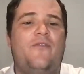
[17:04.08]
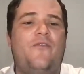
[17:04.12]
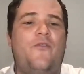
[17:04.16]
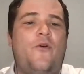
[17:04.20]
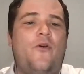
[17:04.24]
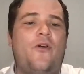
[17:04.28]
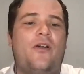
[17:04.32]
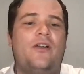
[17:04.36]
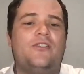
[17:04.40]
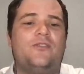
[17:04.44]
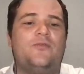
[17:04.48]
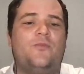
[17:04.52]

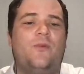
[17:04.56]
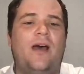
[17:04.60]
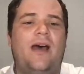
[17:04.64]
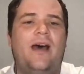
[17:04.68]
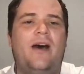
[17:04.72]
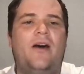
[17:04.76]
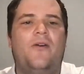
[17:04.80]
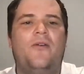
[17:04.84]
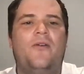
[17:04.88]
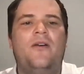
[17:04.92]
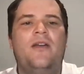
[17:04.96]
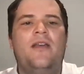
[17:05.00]
Four as
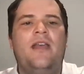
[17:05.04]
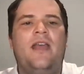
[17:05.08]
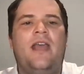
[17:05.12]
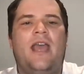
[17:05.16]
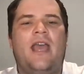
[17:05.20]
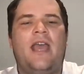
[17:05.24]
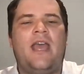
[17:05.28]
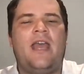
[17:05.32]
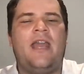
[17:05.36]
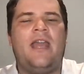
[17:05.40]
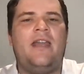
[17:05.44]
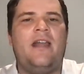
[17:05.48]
well.
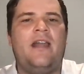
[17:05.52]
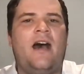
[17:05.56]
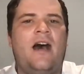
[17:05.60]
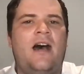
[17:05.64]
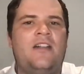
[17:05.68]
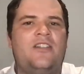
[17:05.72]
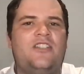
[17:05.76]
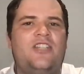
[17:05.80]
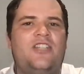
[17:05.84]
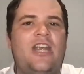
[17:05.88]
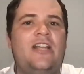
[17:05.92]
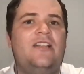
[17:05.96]
And
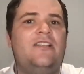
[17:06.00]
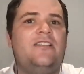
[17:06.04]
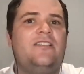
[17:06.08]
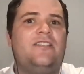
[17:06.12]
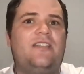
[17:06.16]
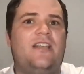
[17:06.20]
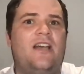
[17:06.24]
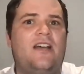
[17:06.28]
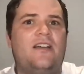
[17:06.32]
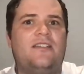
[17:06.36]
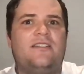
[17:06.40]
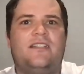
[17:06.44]
Jalen
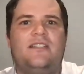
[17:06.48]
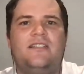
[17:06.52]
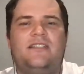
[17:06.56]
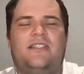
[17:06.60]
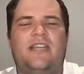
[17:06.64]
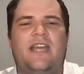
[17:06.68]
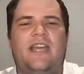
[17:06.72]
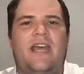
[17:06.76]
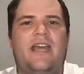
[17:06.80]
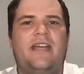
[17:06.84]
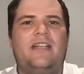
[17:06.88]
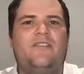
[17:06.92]
Suggs is
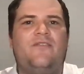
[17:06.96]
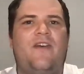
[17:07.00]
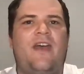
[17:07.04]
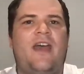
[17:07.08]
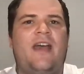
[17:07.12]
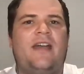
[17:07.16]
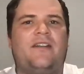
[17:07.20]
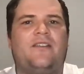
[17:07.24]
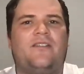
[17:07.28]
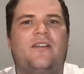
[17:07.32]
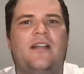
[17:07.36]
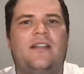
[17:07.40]
the X
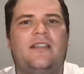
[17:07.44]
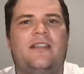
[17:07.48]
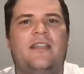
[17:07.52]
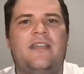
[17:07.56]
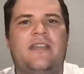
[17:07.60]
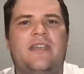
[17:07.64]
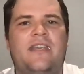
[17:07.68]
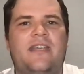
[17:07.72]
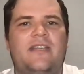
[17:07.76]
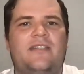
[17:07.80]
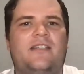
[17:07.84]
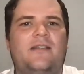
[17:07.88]
factor. I
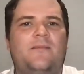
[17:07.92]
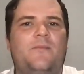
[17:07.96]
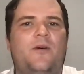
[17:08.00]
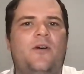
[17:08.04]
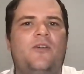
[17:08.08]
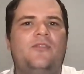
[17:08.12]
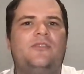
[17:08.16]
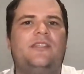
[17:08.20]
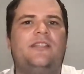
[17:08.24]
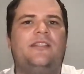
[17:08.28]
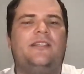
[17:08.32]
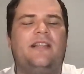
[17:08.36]
think he's the
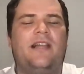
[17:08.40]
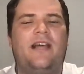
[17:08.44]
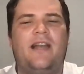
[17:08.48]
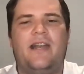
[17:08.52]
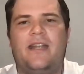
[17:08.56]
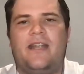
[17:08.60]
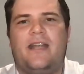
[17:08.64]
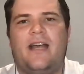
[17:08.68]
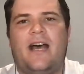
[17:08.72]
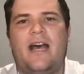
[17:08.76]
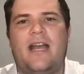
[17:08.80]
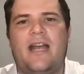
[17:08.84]
most
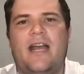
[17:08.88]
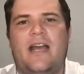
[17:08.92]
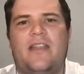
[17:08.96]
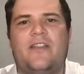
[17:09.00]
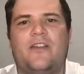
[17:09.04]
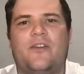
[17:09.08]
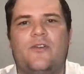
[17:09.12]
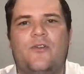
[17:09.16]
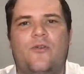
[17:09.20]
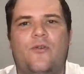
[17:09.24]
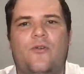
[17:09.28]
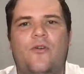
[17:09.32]
athletic guy on the
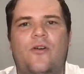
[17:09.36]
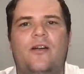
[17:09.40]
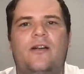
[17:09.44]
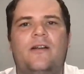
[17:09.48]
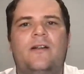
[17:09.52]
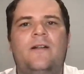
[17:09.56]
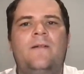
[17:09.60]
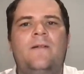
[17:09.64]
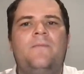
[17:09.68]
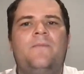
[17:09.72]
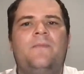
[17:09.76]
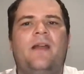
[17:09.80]
court
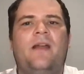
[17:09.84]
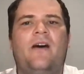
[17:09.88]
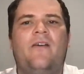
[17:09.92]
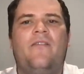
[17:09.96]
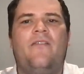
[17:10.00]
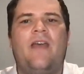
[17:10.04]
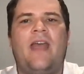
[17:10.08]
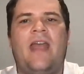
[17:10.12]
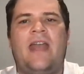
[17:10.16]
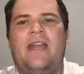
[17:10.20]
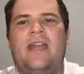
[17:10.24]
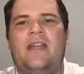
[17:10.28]
of
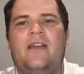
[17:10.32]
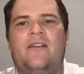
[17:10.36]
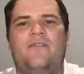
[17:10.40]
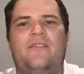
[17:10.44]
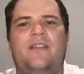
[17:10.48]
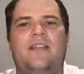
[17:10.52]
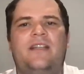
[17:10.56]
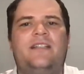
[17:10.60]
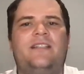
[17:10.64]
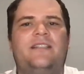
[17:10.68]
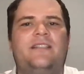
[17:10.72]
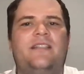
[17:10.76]
any of
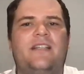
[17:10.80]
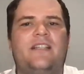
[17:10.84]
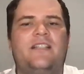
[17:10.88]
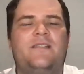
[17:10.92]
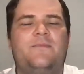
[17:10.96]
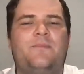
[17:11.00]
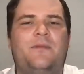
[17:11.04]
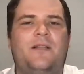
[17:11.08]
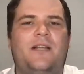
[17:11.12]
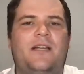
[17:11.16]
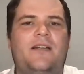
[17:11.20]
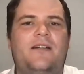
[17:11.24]
these six
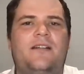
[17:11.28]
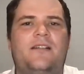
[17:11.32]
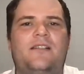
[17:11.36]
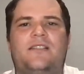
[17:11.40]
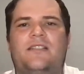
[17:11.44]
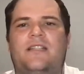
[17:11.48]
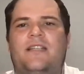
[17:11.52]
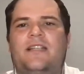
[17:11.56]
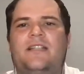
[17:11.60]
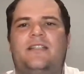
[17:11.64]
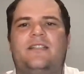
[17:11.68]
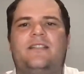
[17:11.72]
players.
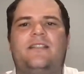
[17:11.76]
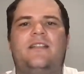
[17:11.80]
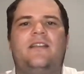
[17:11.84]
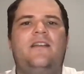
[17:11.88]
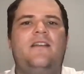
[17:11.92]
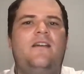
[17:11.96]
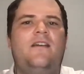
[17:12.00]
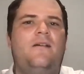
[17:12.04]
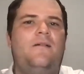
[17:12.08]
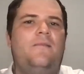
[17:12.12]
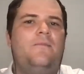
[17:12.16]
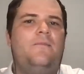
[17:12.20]
He's
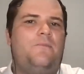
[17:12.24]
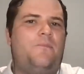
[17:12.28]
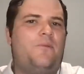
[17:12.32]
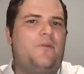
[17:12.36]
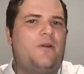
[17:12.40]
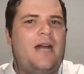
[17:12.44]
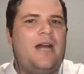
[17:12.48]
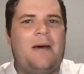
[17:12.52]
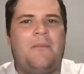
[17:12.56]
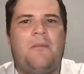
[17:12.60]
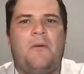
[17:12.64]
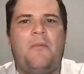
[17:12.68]

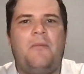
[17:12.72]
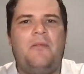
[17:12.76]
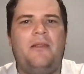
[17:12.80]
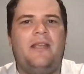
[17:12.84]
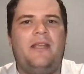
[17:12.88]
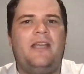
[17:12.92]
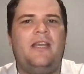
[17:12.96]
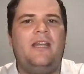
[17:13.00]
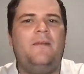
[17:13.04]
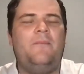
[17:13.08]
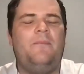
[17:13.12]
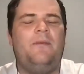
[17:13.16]
probably
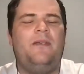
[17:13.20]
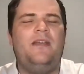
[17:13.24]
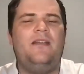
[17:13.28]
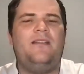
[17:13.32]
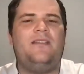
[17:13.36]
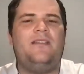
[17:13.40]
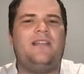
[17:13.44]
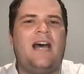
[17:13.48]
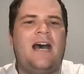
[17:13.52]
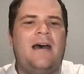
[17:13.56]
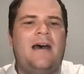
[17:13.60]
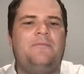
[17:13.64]
going to be a
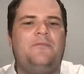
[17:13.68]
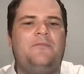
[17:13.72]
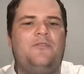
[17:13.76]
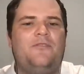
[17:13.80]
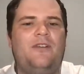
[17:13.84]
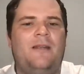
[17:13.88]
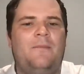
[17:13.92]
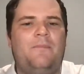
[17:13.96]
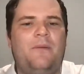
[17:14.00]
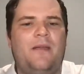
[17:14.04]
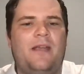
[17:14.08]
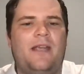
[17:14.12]
top
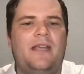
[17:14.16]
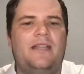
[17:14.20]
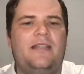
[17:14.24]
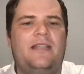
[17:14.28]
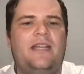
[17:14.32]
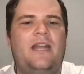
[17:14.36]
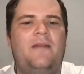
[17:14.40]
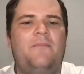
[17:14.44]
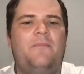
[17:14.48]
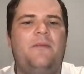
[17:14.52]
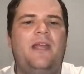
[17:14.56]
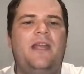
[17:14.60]
three pick in the
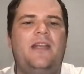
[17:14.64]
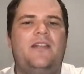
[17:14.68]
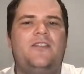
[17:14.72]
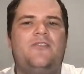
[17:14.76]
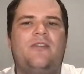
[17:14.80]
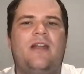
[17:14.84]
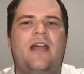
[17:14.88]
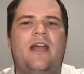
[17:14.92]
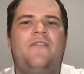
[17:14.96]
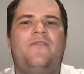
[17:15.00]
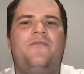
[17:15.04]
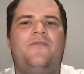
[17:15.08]
NBA
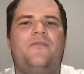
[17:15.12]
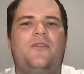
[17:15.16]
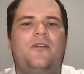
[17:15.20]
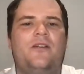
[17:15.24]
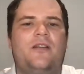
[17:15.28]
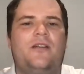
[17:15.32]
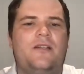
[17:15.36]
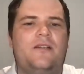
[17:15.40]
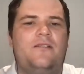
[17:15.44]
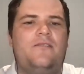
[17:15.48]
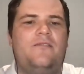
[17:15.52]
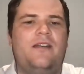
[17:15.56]
draft for a
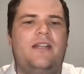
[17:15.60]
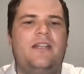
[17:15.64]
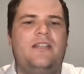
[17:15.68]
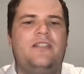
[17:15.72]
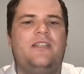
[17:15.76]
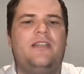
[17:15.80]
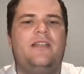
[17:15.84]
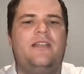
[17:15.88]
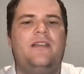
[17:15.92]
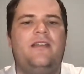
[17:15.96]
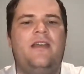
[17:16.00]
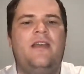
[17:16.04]
good
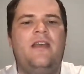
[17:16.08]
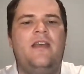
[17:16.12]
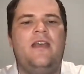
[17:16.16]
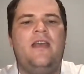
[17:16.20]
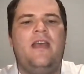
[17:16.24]
reason.